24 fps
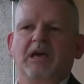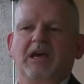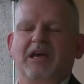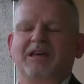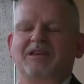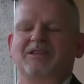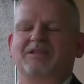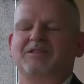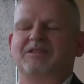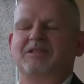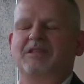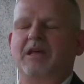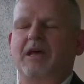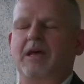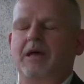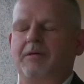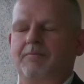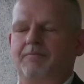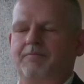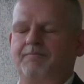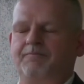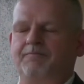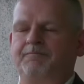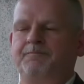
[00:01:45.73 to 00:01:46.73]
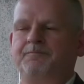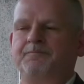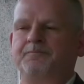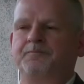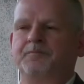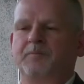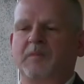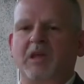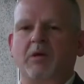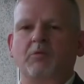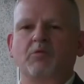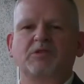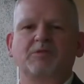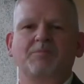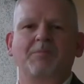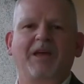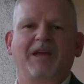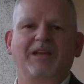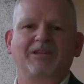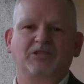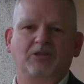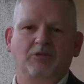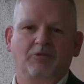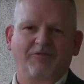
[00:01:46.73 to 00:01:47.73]
is that it was
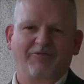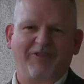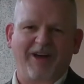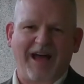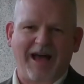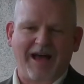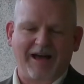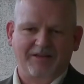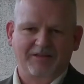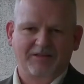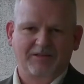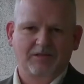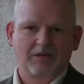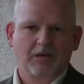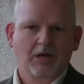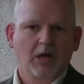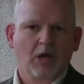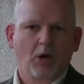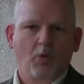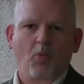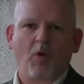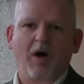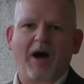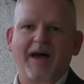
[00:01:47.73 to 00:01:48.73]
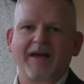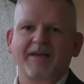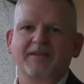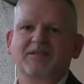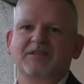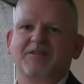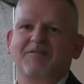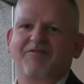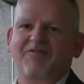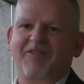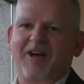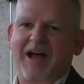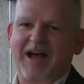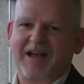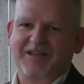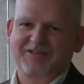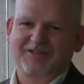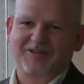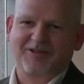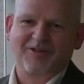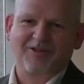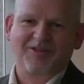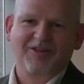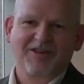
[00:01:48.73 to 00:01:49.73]
made too fast. Why is it
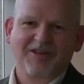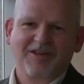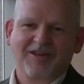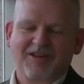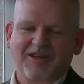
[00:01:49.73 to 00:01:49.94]
faster?